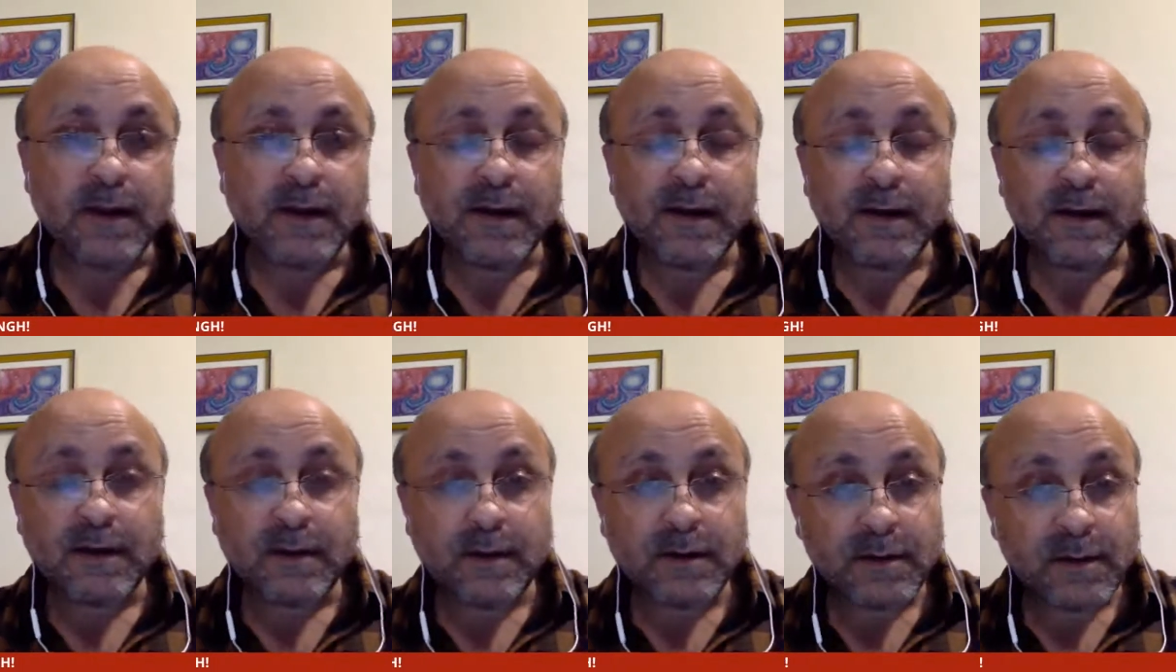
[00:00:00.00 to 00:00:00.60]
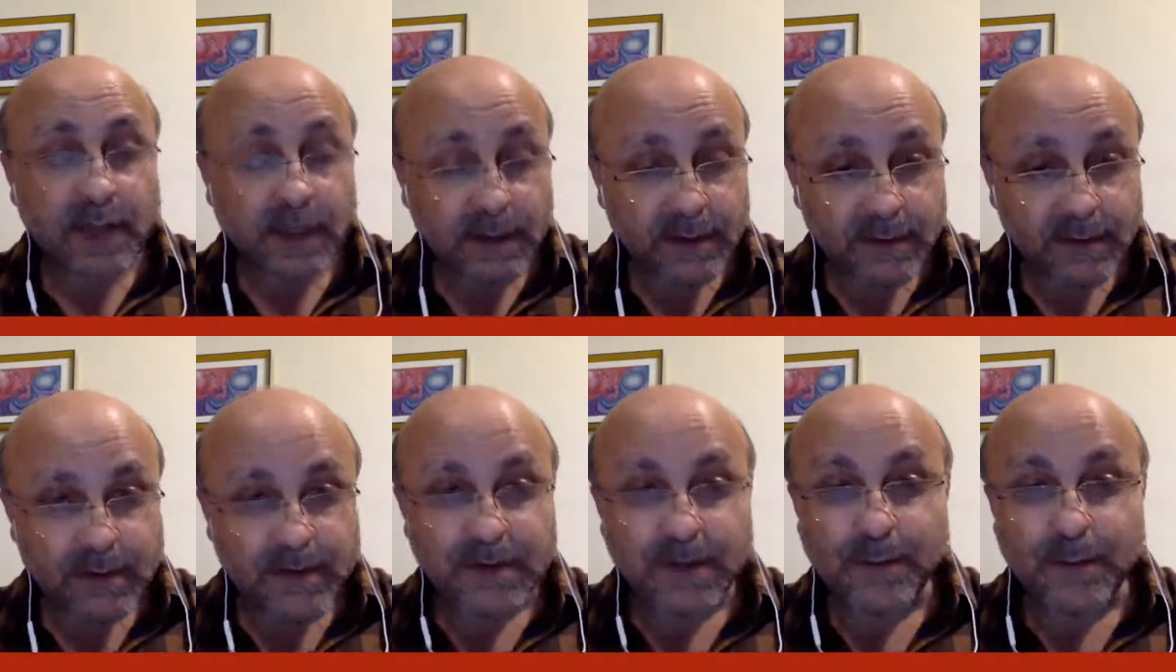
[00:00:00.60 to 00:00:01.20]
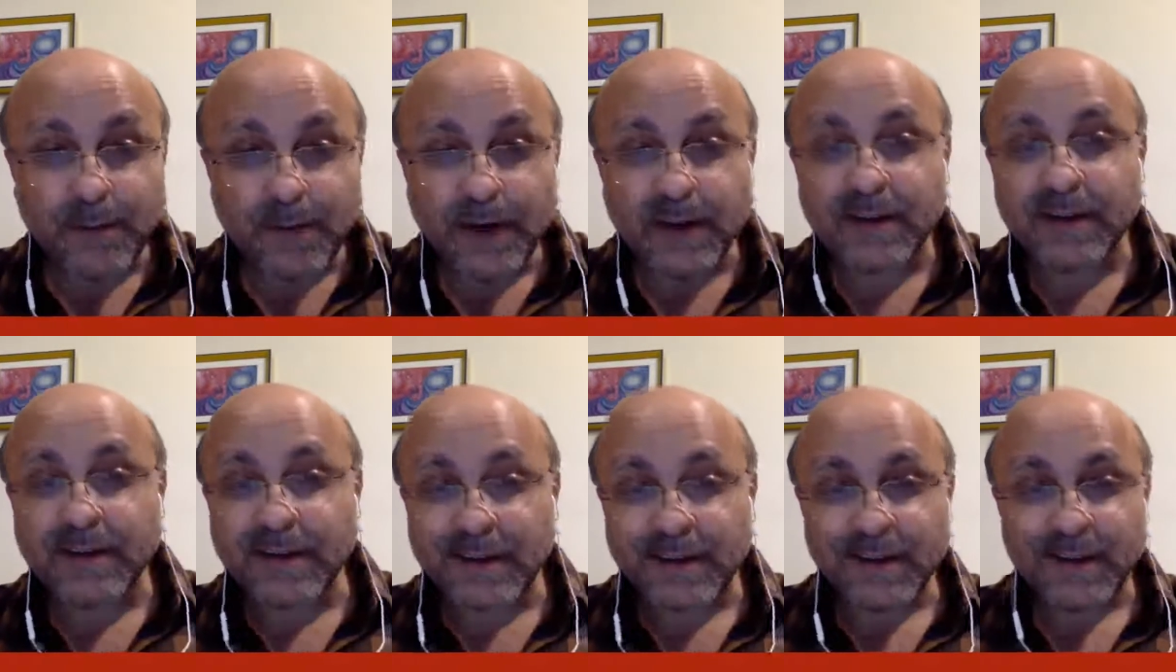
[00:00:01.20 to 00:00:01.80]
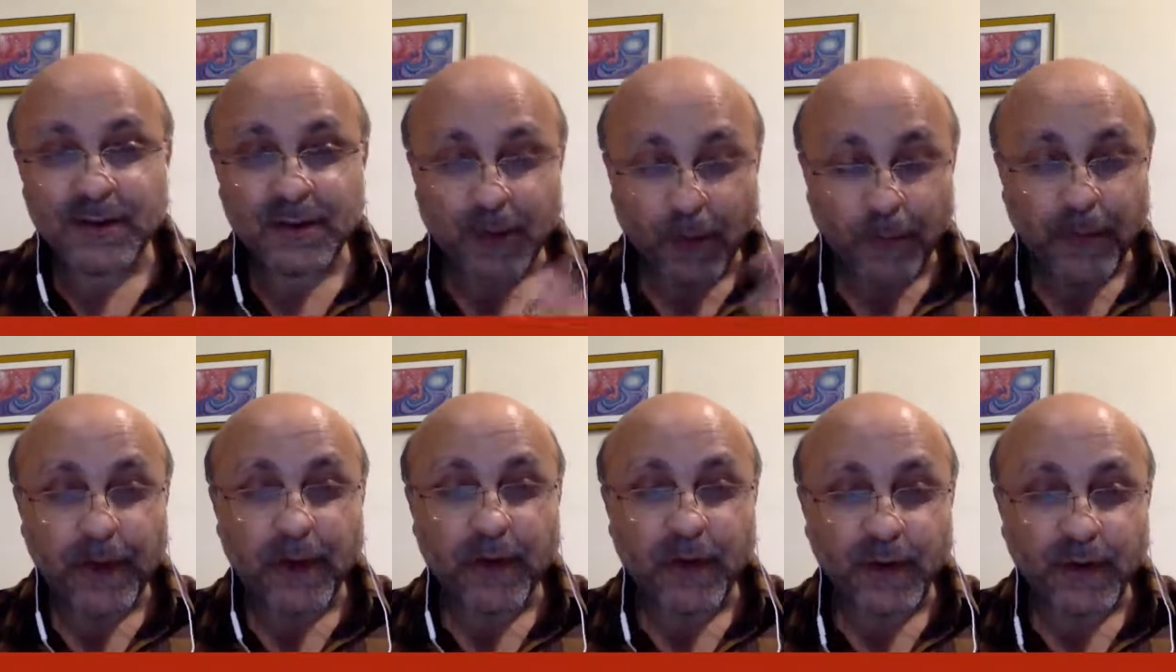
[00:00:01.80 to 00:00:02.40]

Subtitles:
That is a separate topic